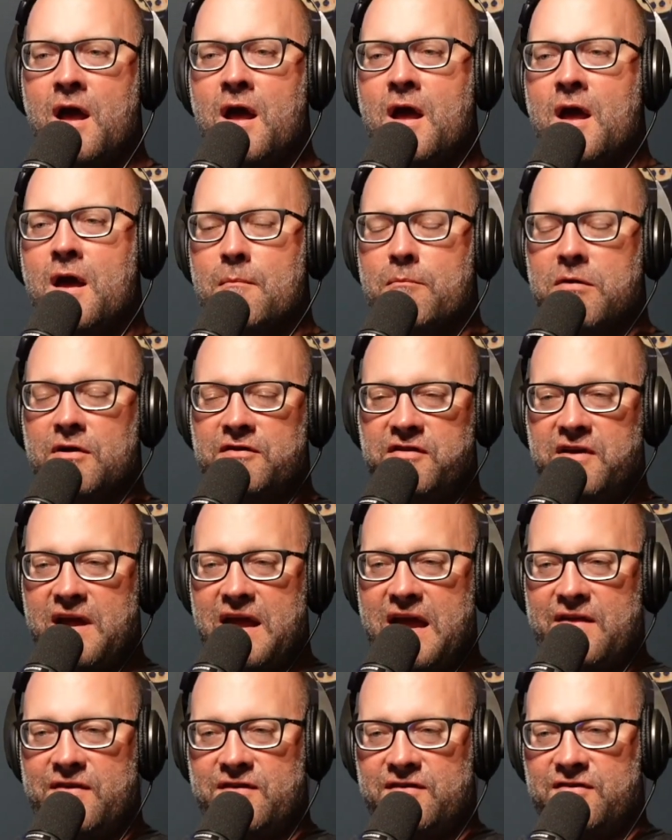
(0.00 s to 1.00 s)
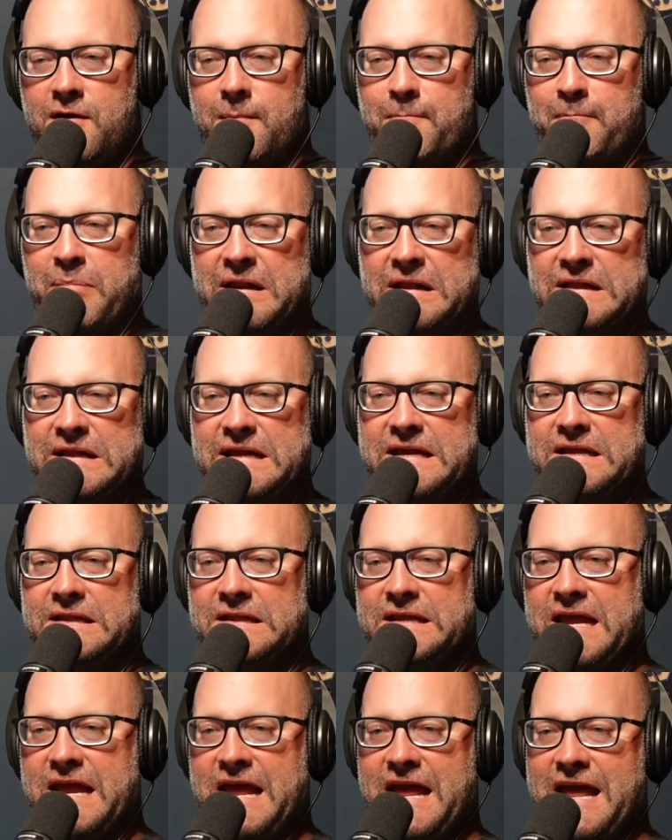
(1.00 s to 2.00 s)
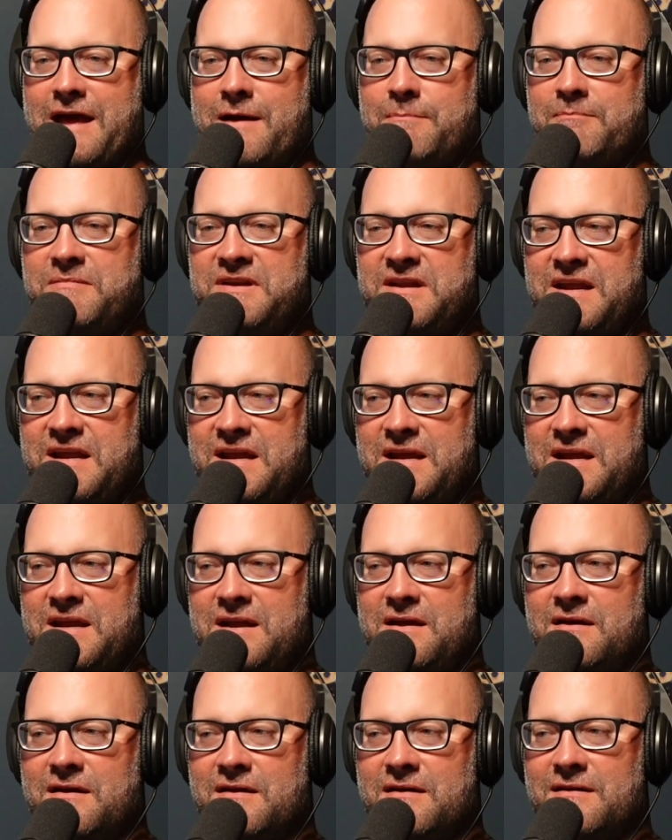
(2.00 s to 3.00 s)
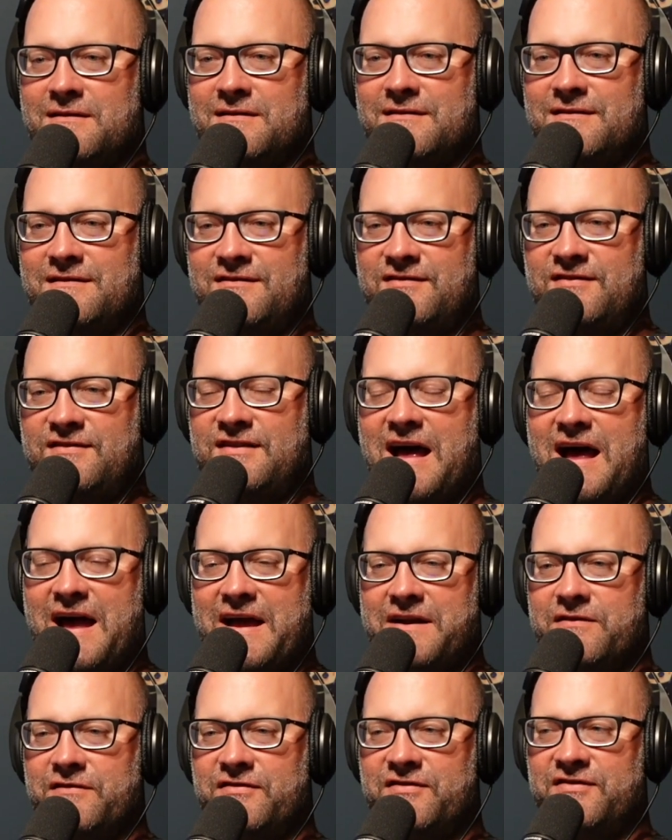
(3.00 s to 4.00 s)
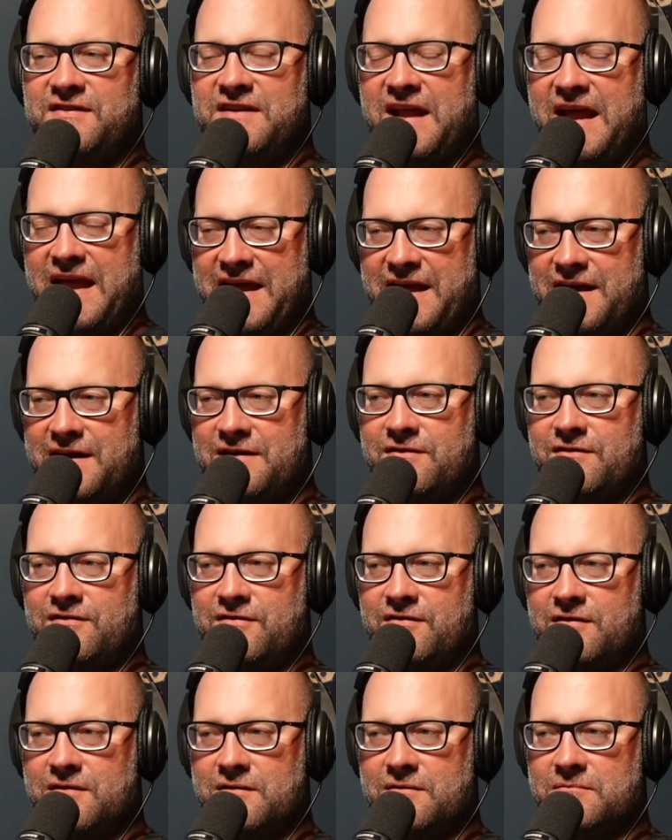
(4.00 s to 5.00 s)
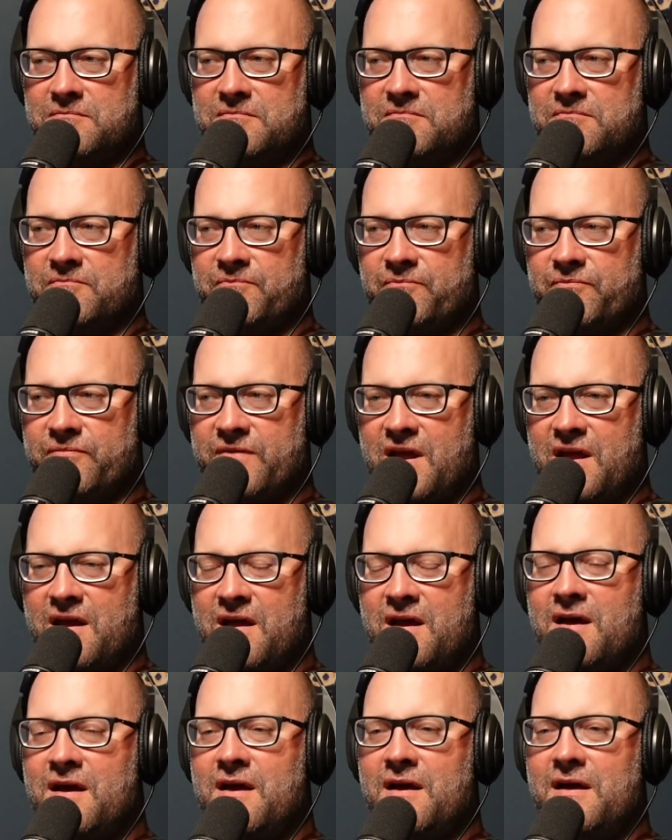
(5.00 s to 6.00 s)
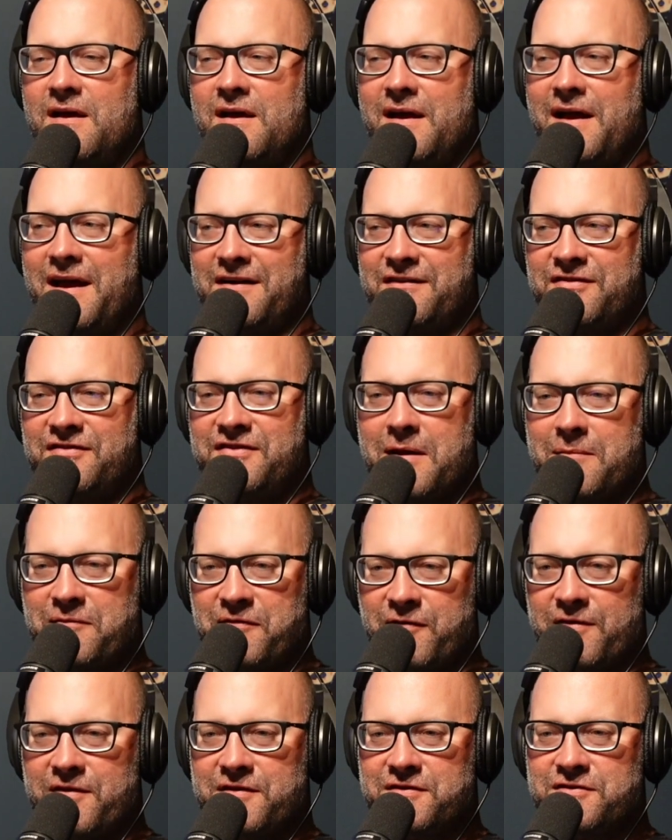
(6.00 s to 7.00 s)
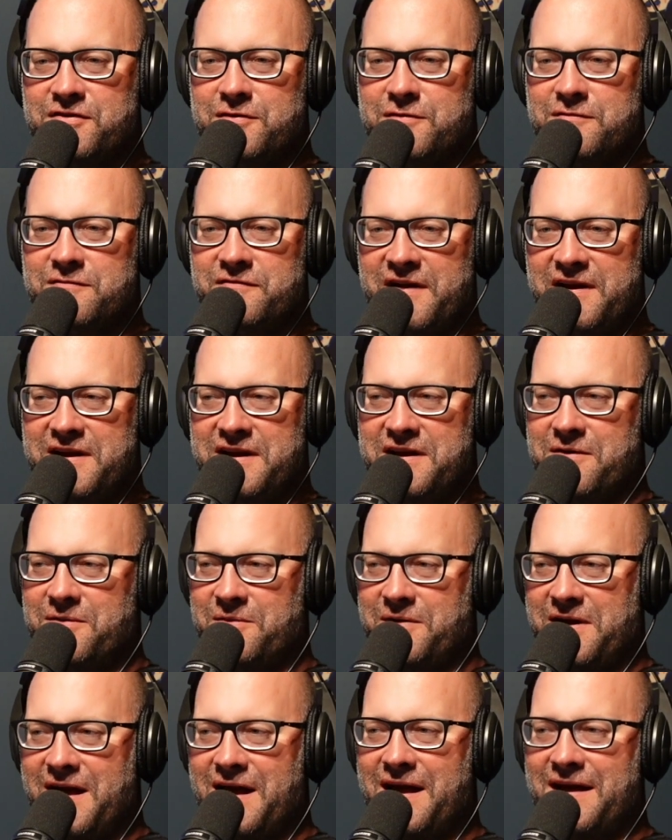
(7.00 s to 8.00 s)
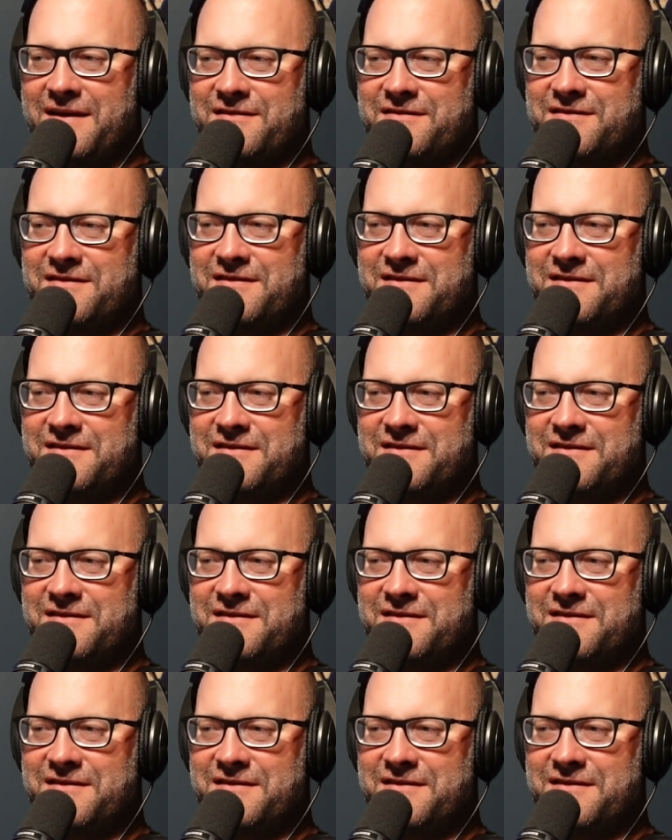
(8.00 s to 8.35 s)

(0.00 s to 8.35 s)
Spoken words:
But so you had this completely empty side of stands, except for the two video guys.